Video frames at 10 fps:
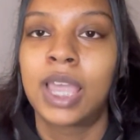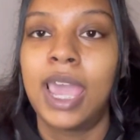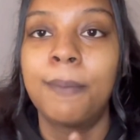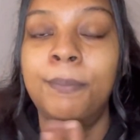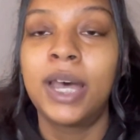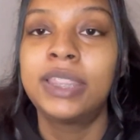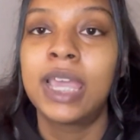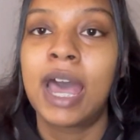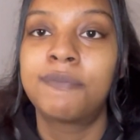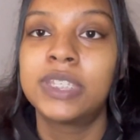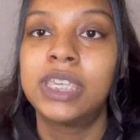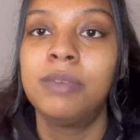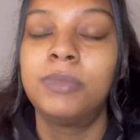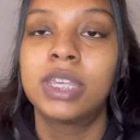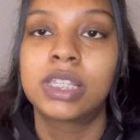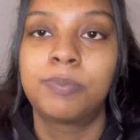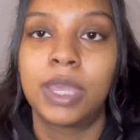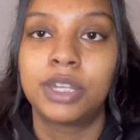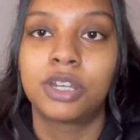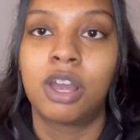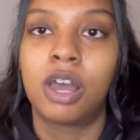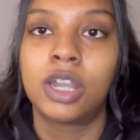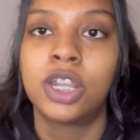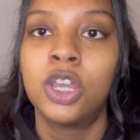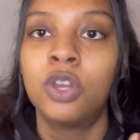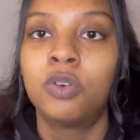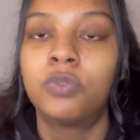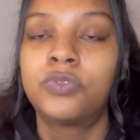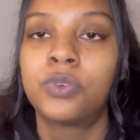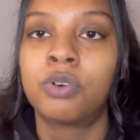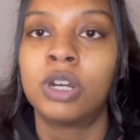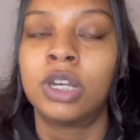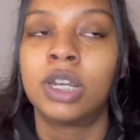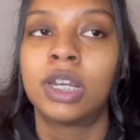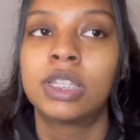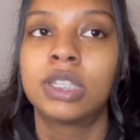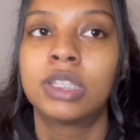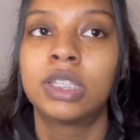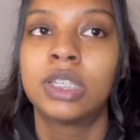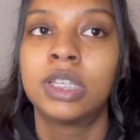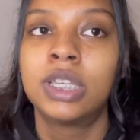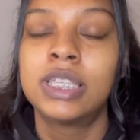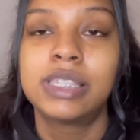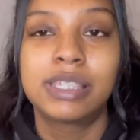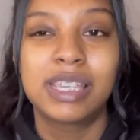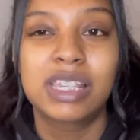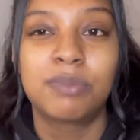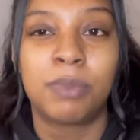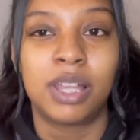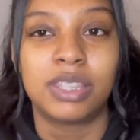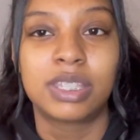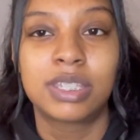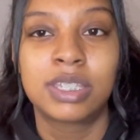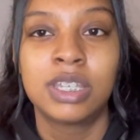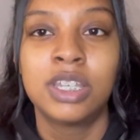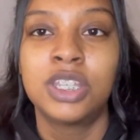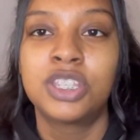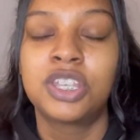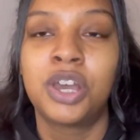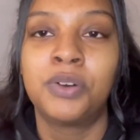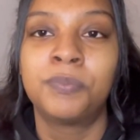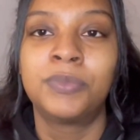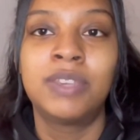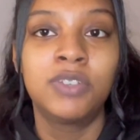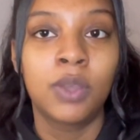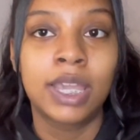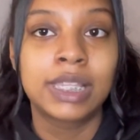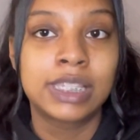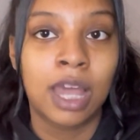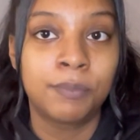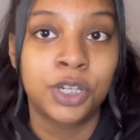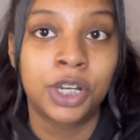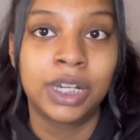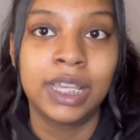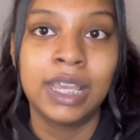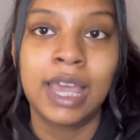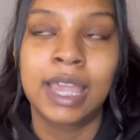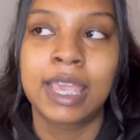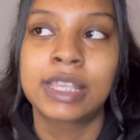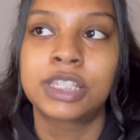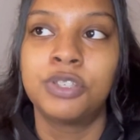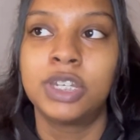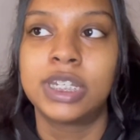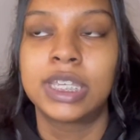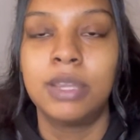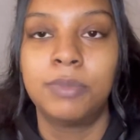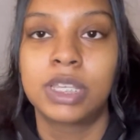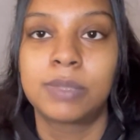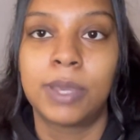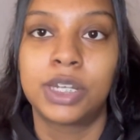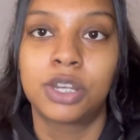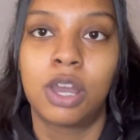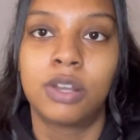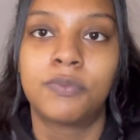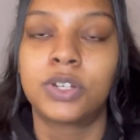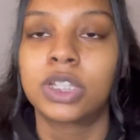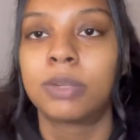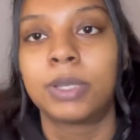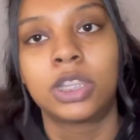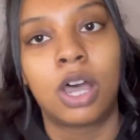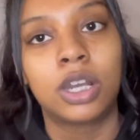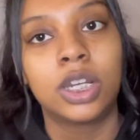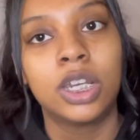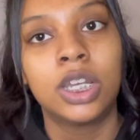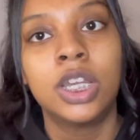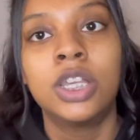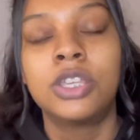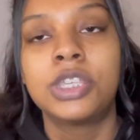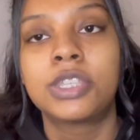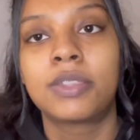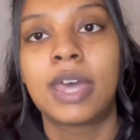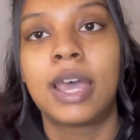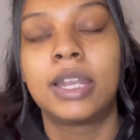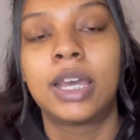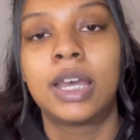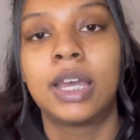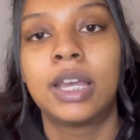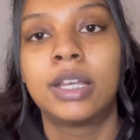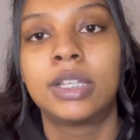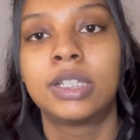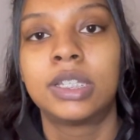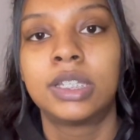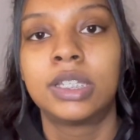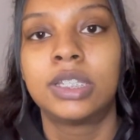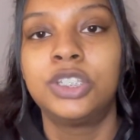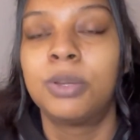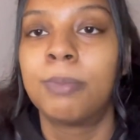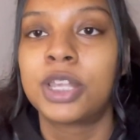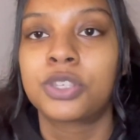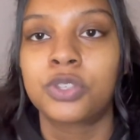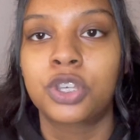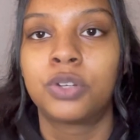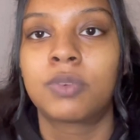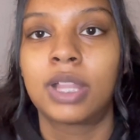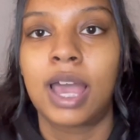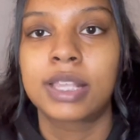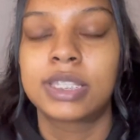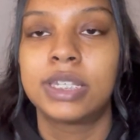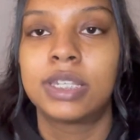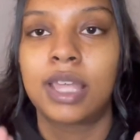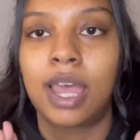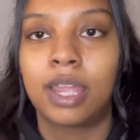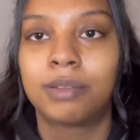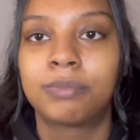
But they have to keep the expander on for 6 months. So even though I can stop turning it, I guess you need to keep the expander on for a little bit longer so that your muscles could relax into that